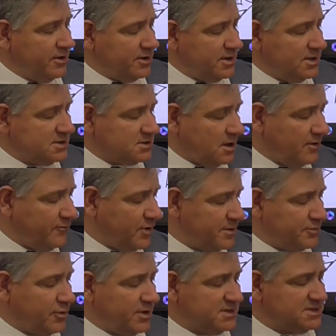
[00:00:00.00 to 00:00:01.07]
you're going to dissolve
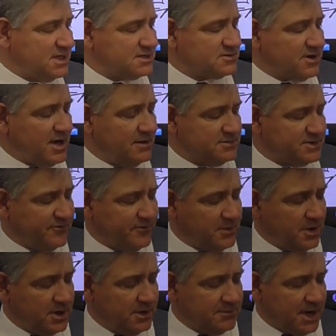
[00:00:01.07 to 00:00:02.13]
1.6 grams of
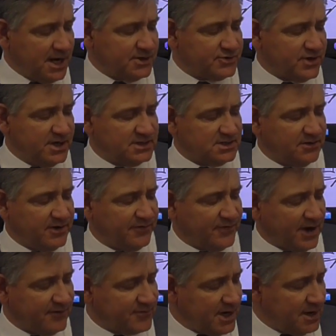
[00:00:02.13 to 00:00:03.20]
ammonium nitrate,
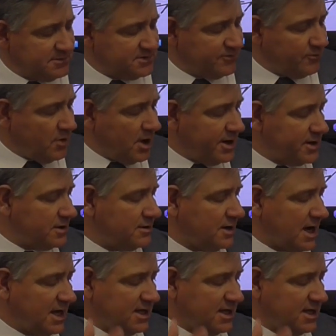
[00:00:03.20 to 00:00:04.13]
75 grams of water.